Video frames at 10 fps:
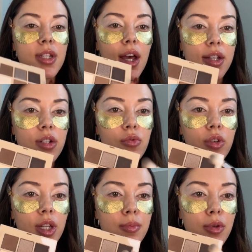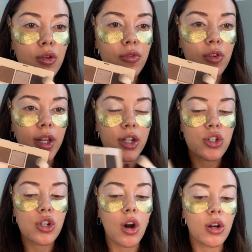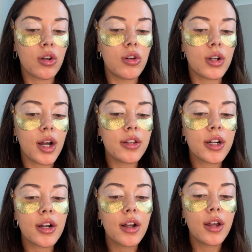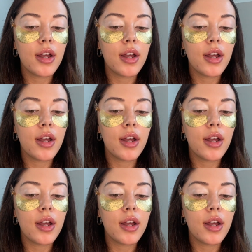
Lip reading: It has a really beautiful like charcoal color,